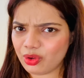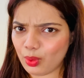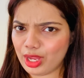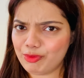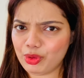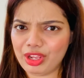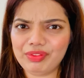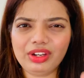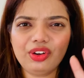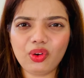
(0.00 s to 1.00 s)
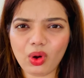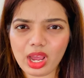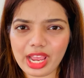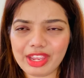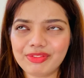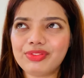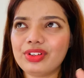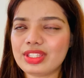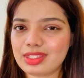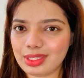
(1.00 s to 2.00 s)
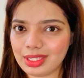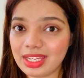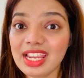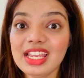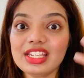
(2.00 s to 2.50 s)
try if you're having dry frizzy